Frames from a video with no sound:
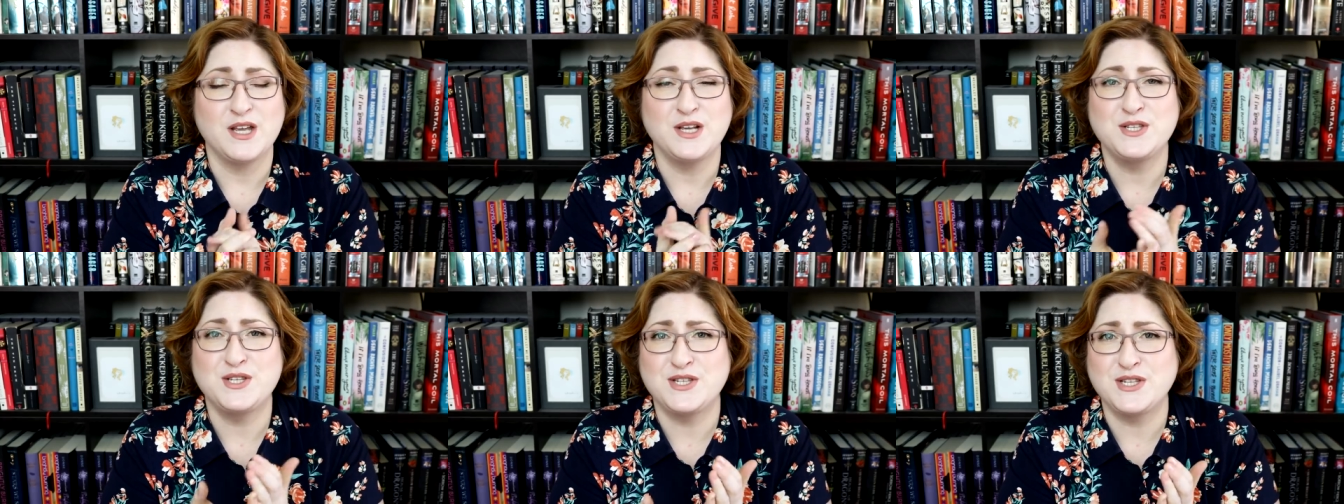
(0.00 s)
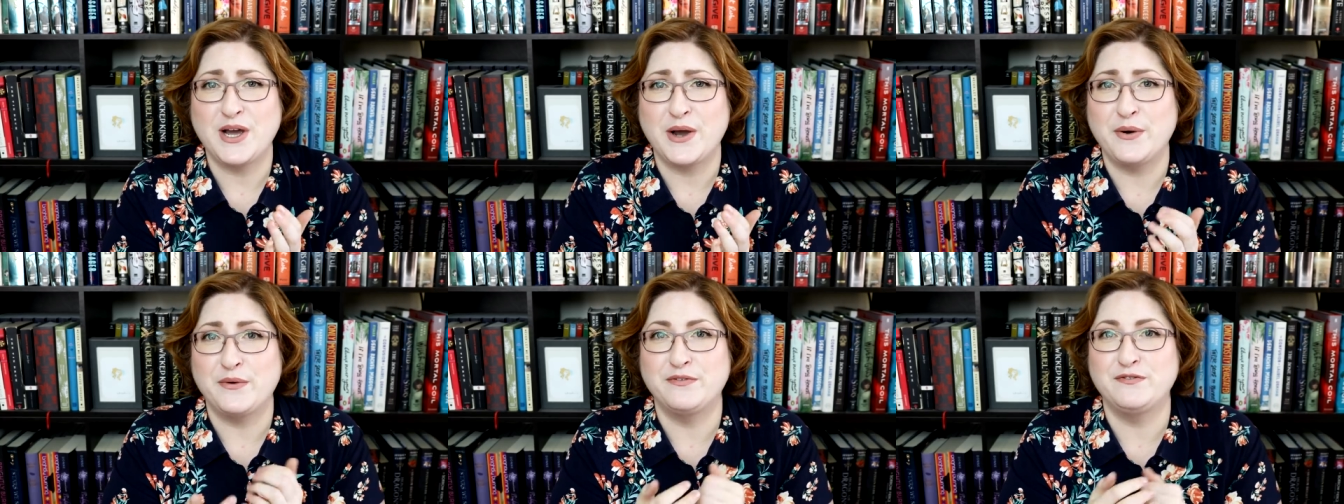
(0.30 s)

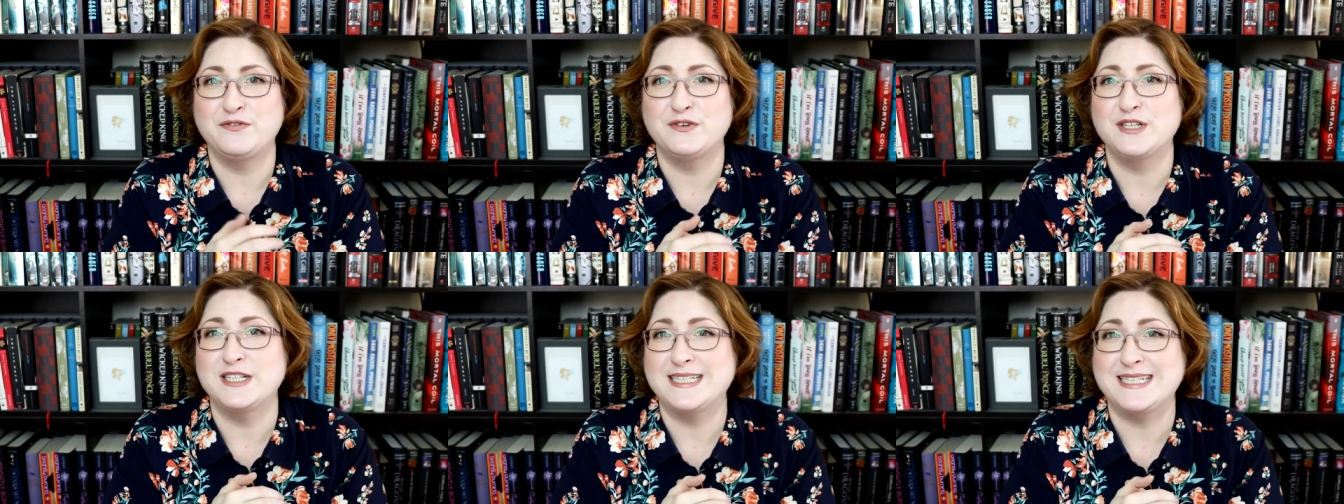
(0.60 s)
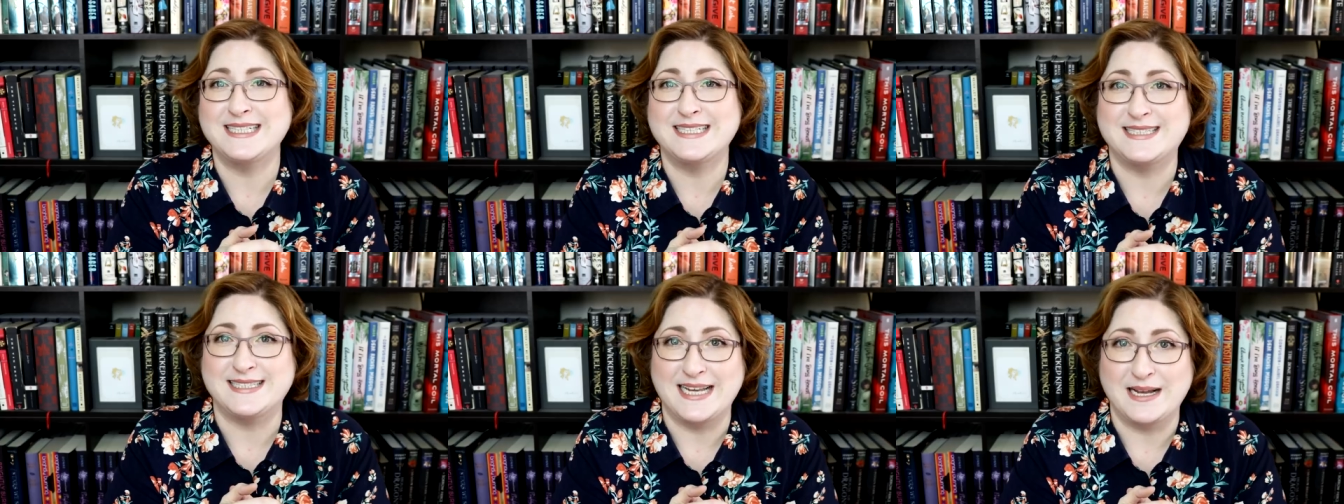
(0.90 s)
So for
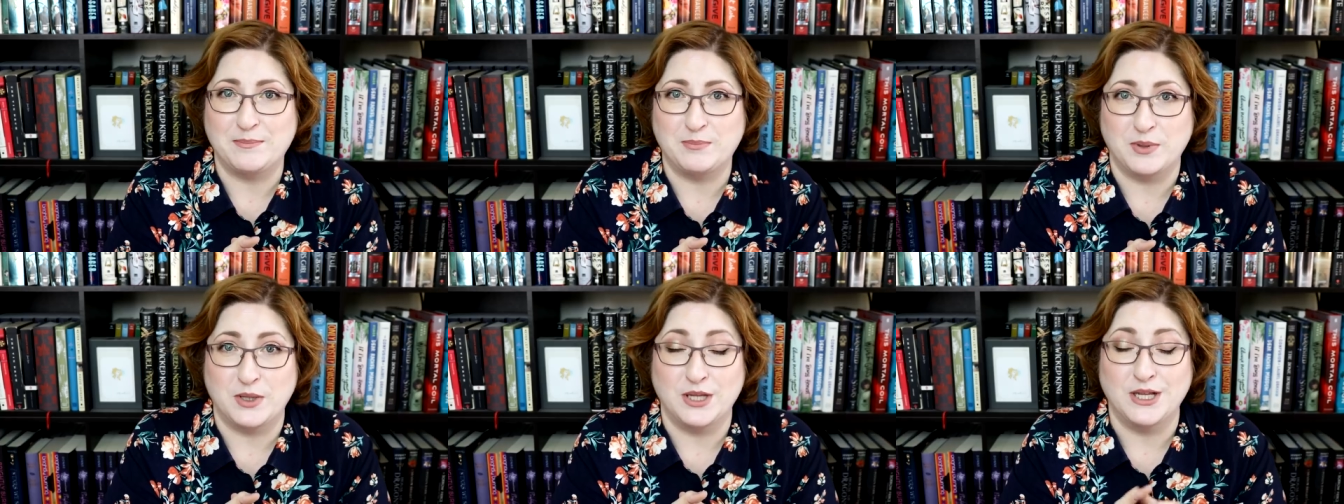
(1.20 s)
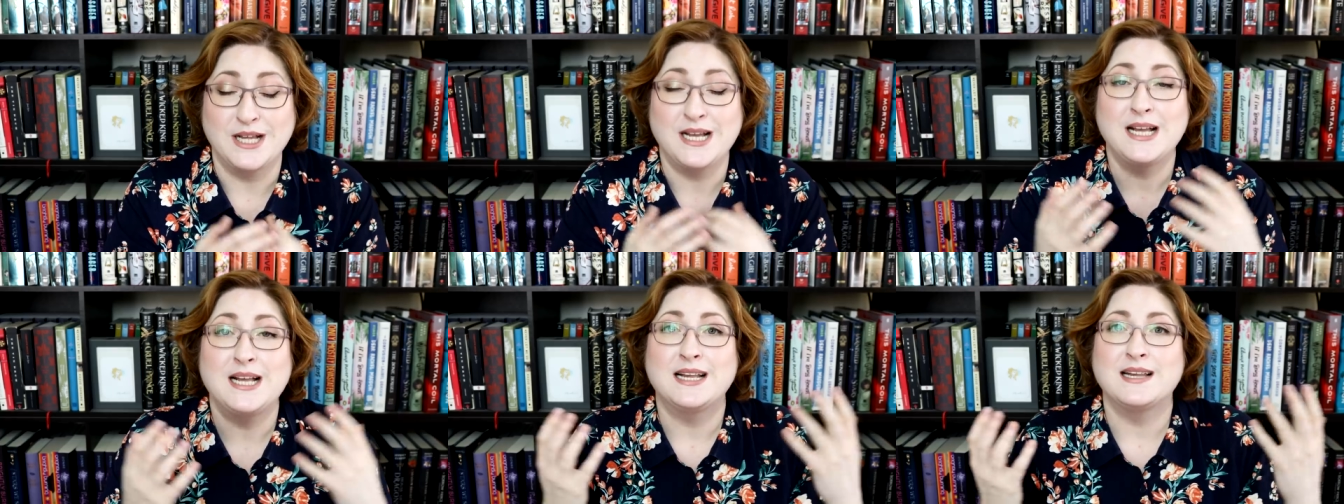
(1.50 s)
example,
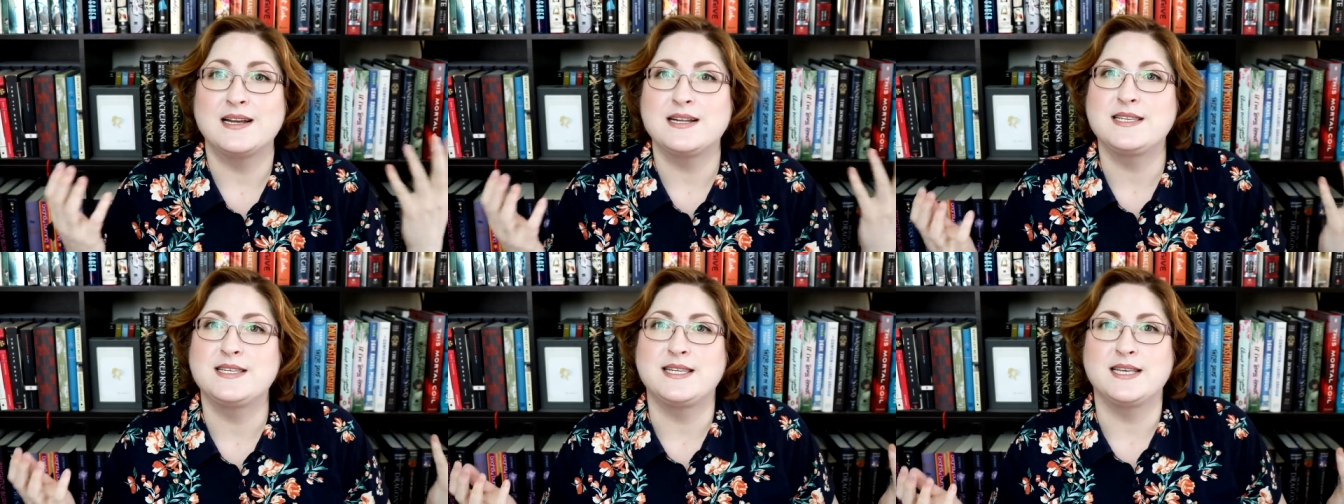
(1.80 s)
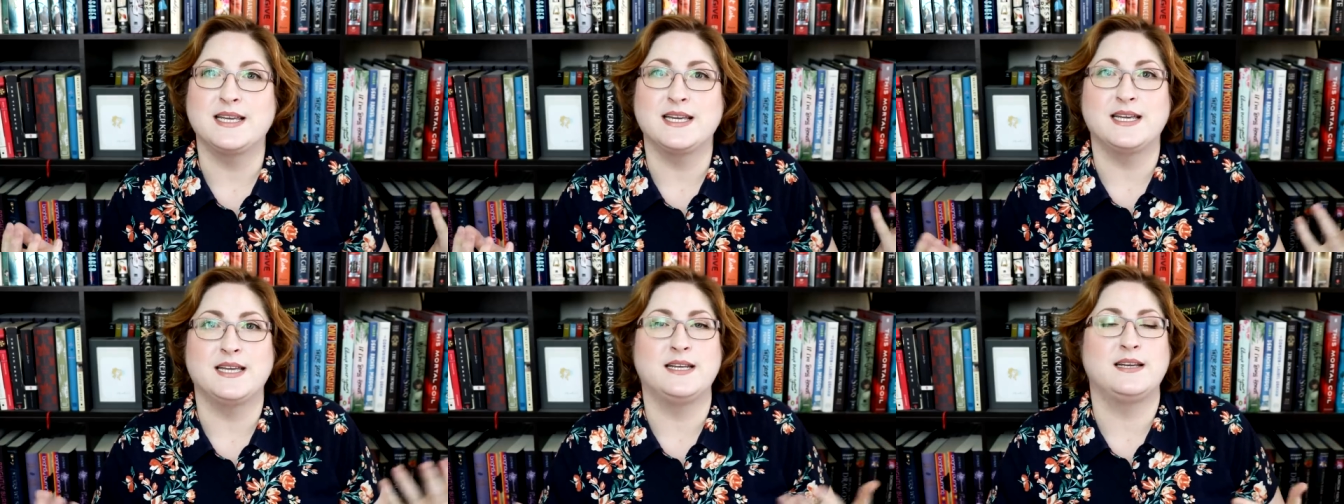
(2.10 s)
let's
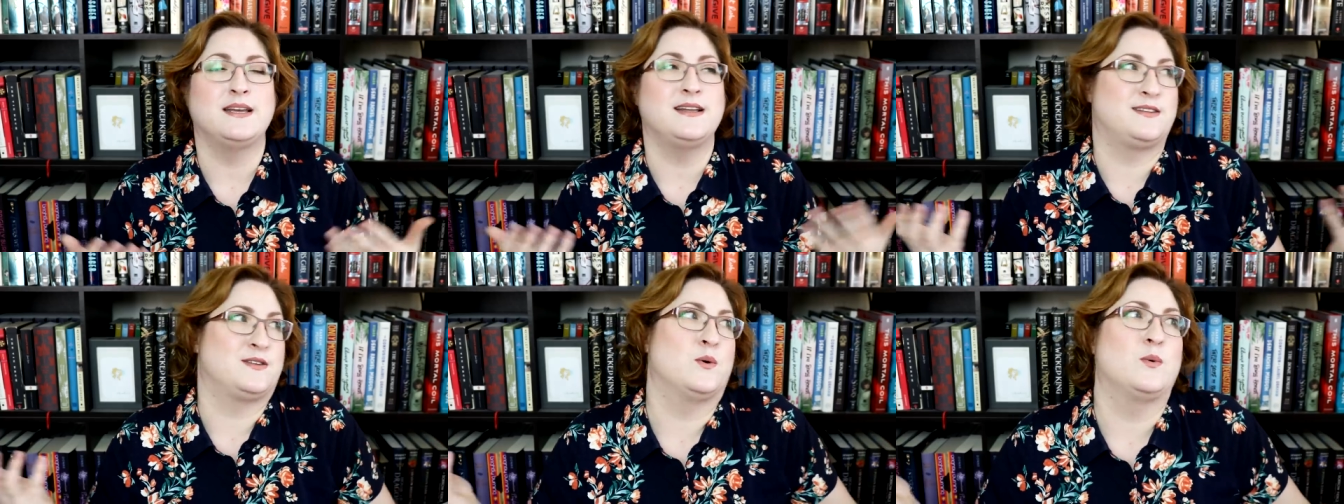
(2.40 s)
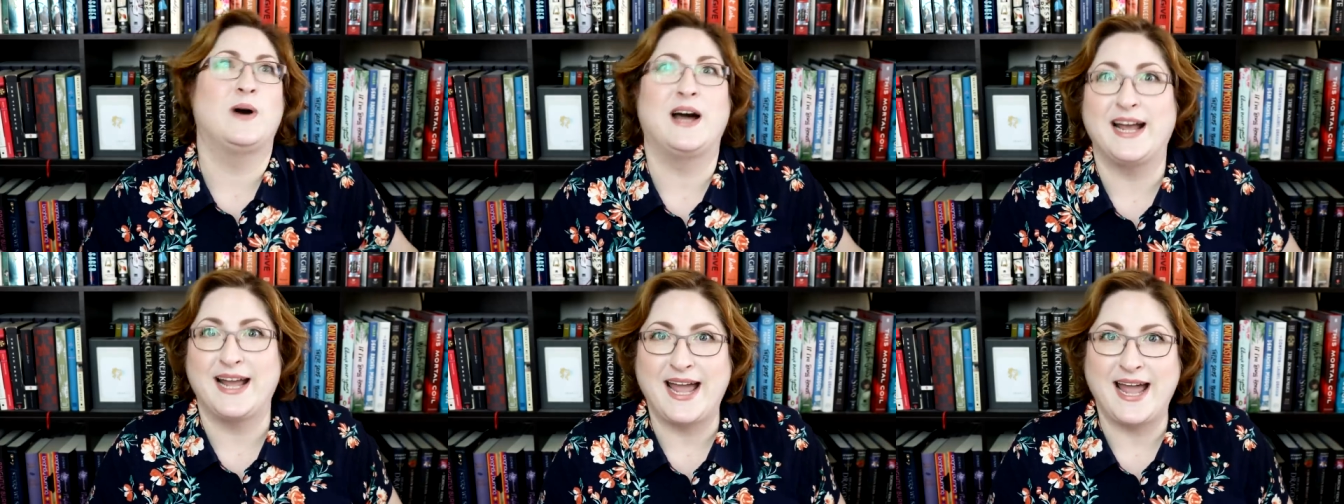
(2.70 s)
say it, it's a
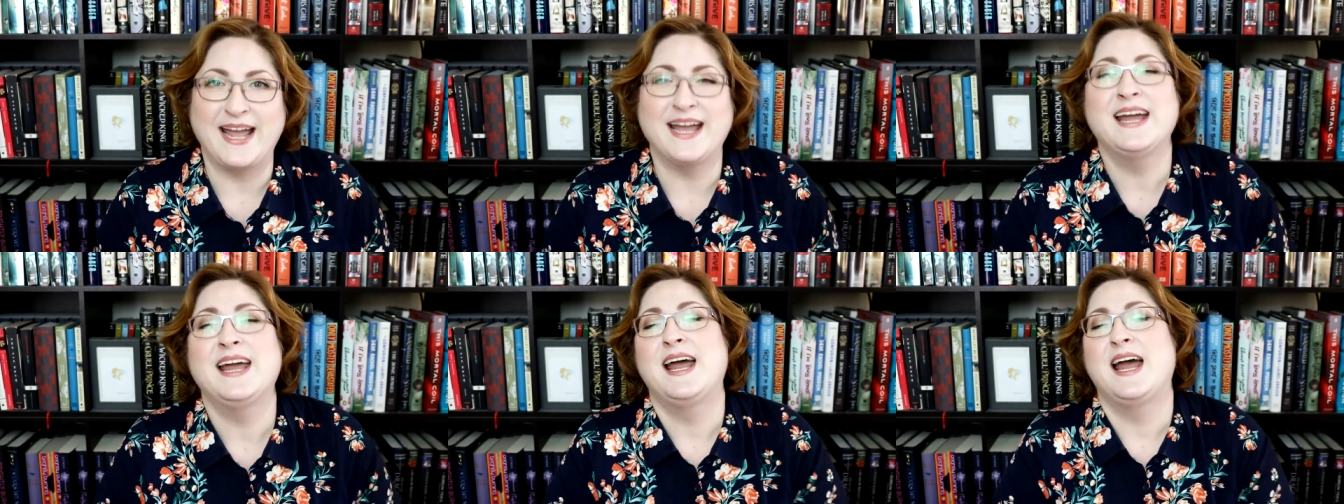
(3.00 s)
YA.